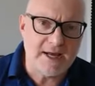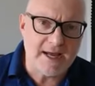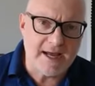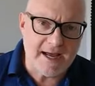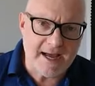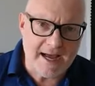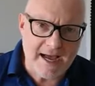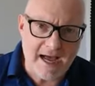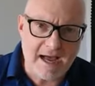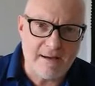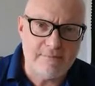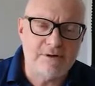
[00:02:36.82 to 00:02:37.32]

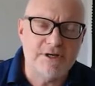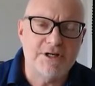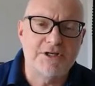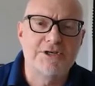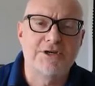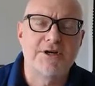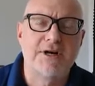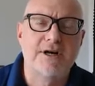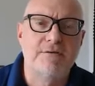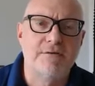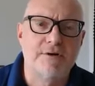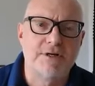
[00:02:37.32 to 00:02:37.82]

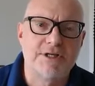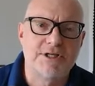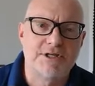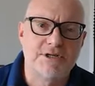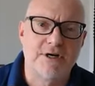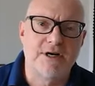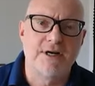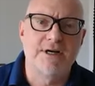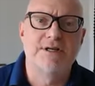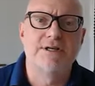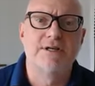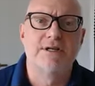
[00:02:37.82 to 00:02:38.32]
arbitrary
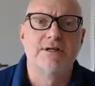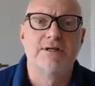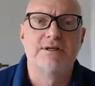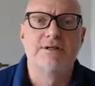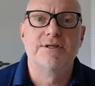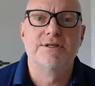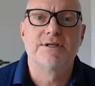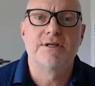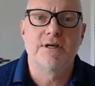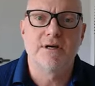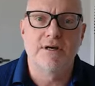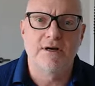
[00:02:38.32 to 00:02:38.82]

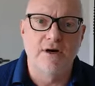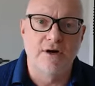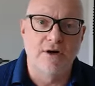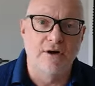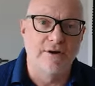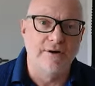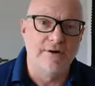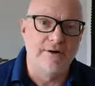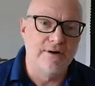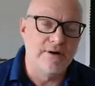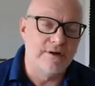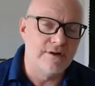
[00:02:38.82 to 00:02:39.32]
restrictions
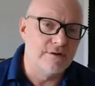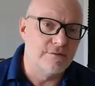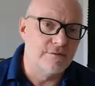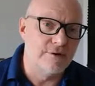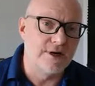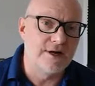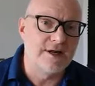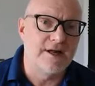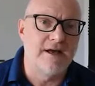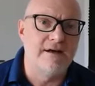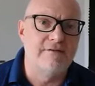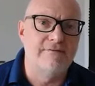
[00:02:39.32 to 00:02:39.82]
on
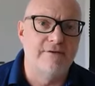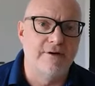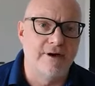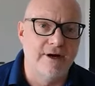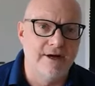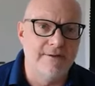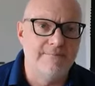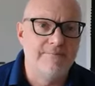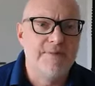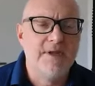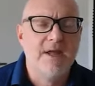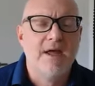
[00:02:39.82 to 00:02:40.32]

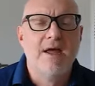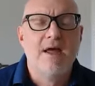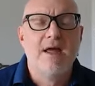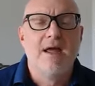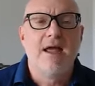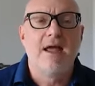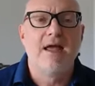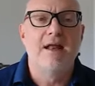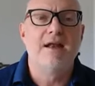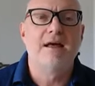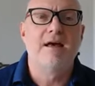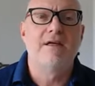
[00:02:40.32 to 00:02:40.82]
recovery.
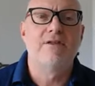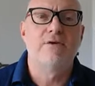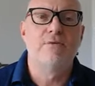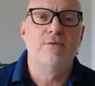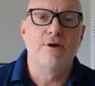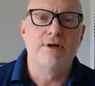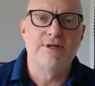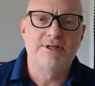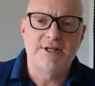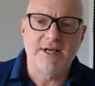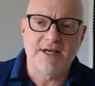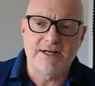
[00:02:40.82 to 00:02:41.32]
In other
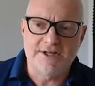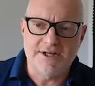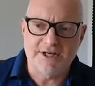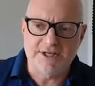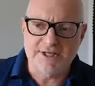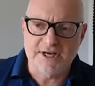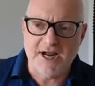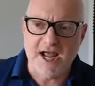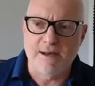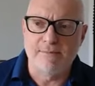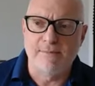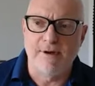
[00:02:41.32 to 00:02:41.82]
words, they
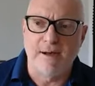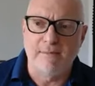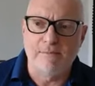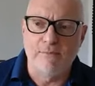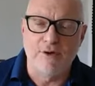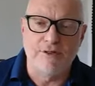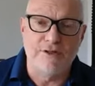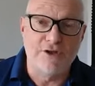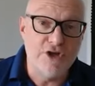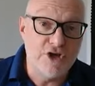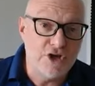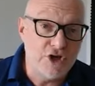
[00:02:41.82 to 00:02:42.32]
just come up
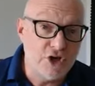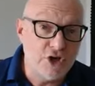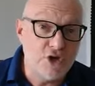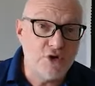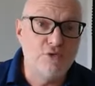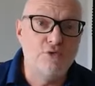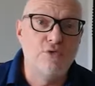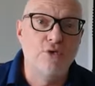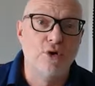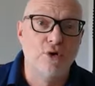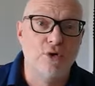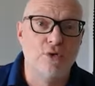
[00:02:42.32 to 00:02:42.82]
with new
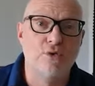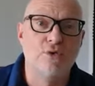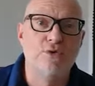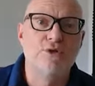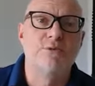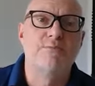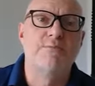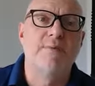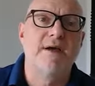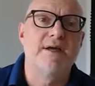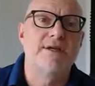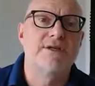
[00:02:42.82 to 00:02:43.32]
rules
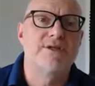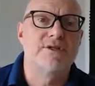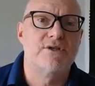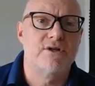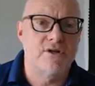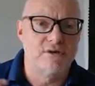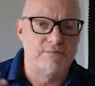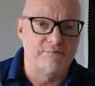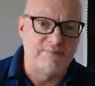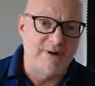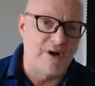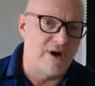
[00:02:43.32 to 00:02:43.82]
based
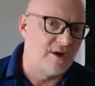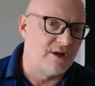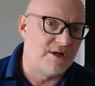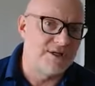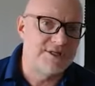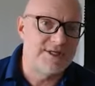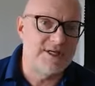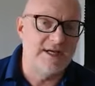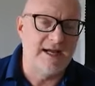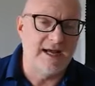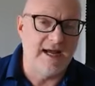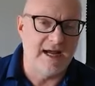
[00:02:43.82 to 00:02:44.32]
on
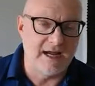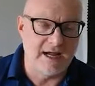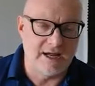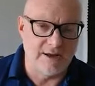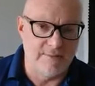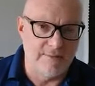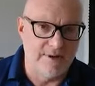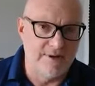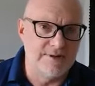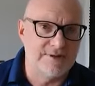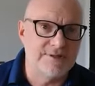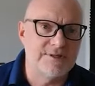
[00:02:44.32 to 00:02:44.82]
policy
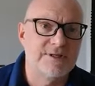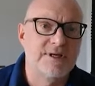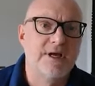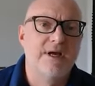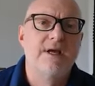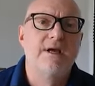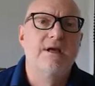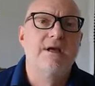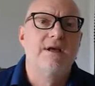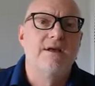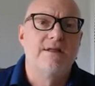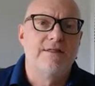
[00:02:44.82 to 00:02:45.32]
arguments
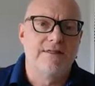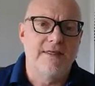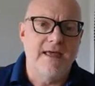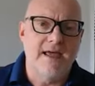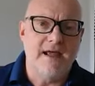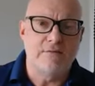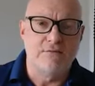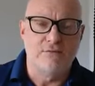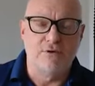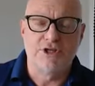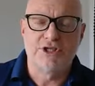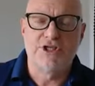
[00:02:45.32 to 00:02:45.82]

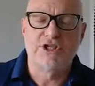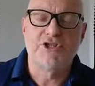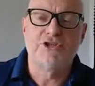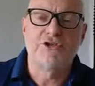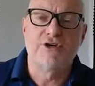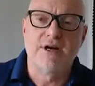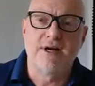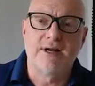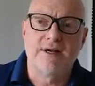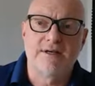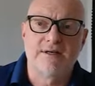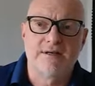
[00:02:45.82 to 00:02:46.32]
that
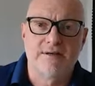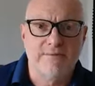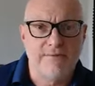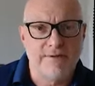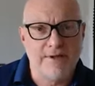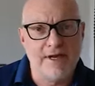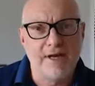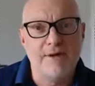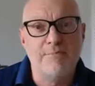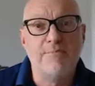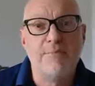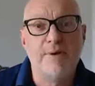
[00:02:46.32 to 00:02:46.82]
restrict
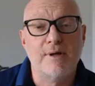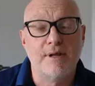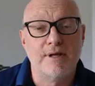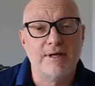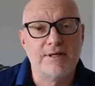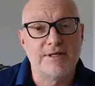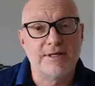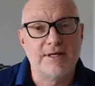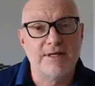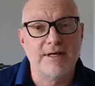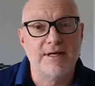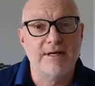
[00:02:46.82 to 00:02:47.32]
the
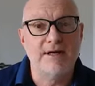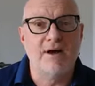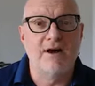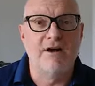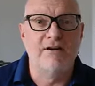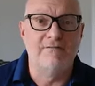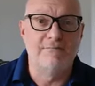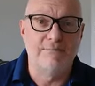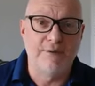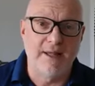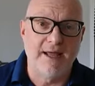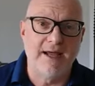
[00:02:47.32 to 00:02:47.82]
ability
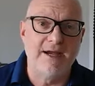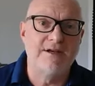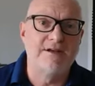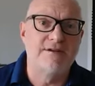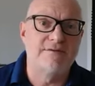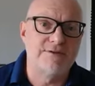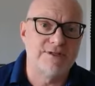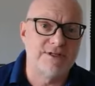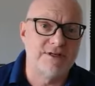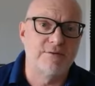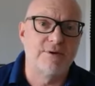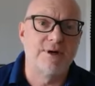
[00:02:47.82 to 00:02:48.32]
of
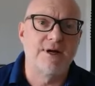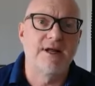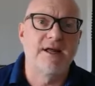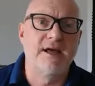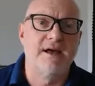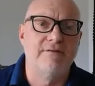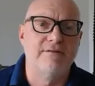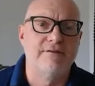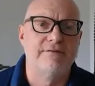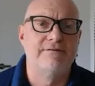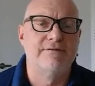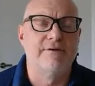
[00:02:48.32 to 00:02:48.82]
plaintiffs to
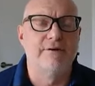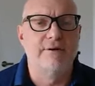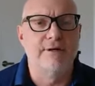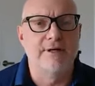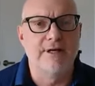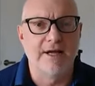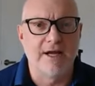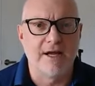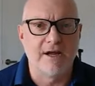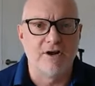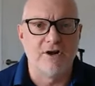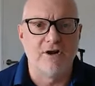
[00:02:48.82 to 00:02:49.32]
recover for
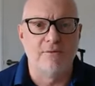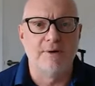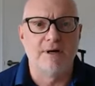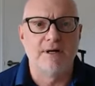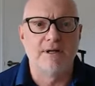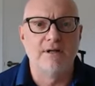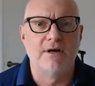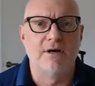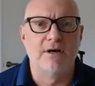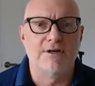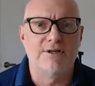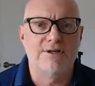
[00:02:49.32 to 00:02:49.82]
economic
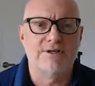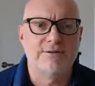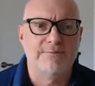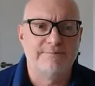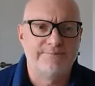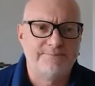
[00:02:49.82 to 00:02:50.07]
loss.